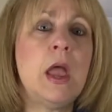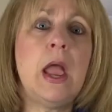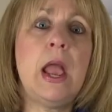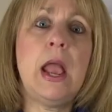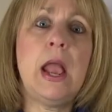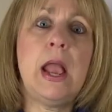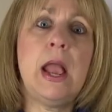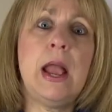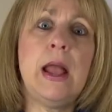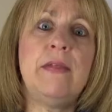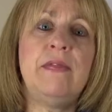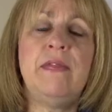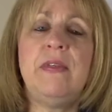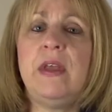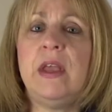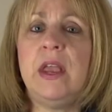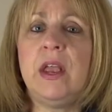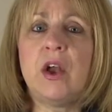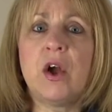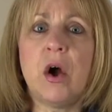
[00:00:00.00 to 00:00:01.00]
and
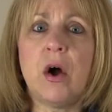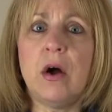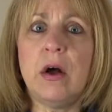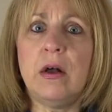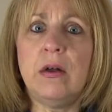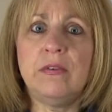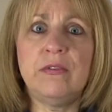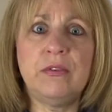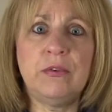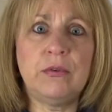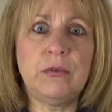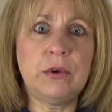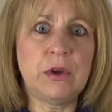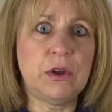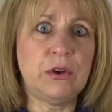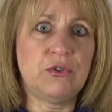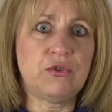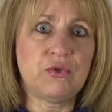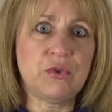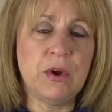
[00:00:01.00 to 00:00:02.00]
the causal
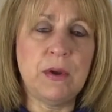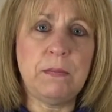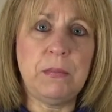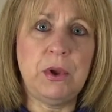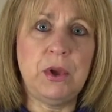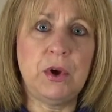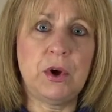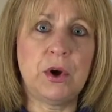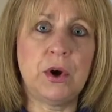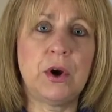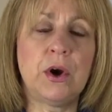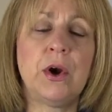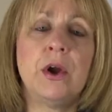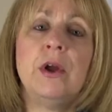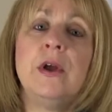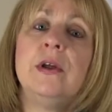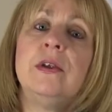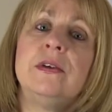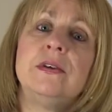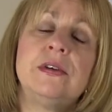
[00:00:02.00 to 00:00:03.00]
contributor
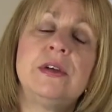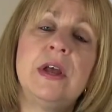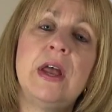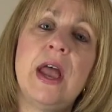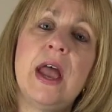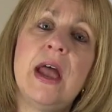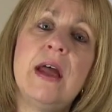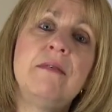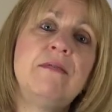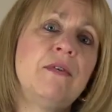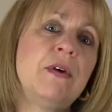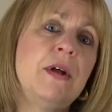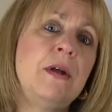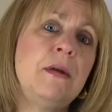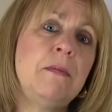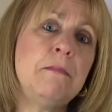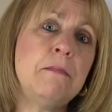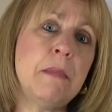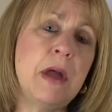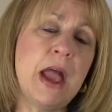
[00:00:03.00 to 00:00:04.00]
to
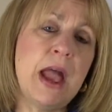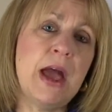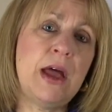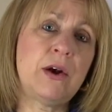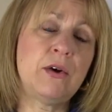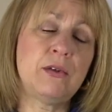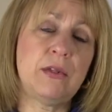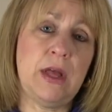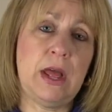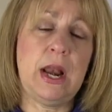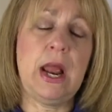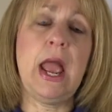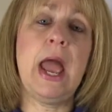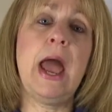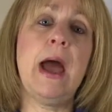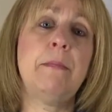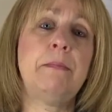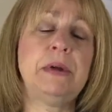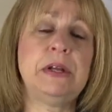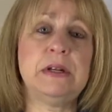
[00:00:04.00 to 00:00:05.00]
every matter that
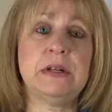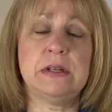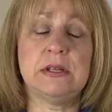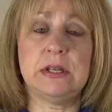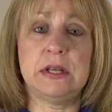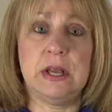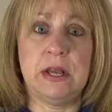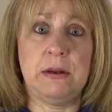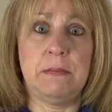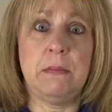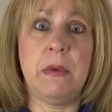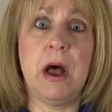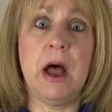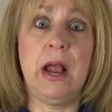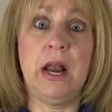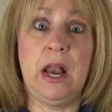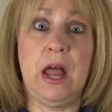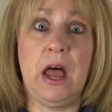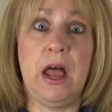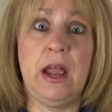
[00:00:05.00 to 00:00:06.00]
happens in
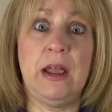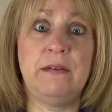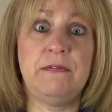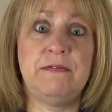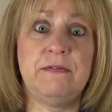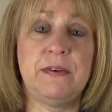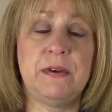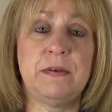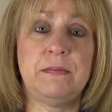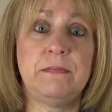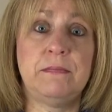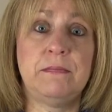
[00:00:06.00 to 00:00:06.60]
my life.